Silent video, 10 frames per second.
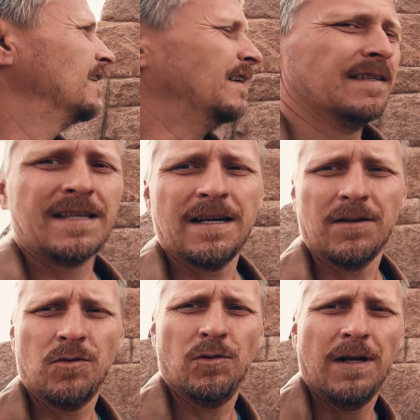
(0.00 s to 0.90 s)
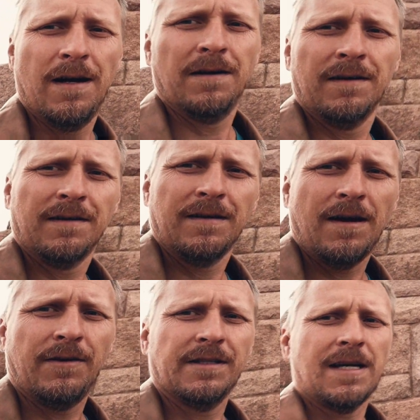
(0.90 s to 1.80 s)
It is kind of cool how
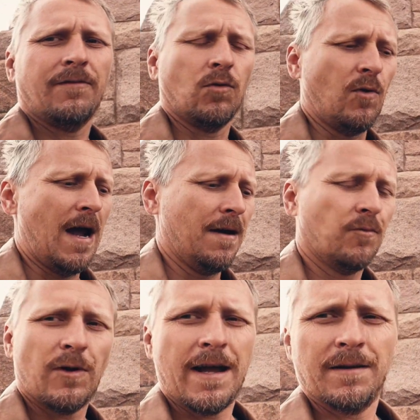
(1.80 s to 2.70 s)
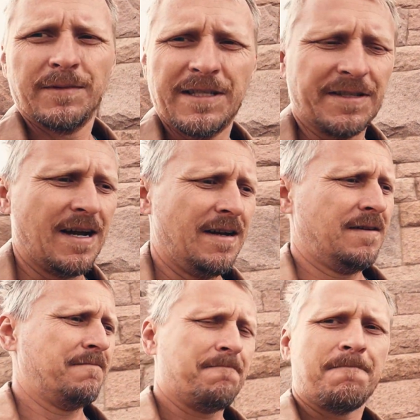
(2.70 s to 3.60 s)
it is kind of a random design,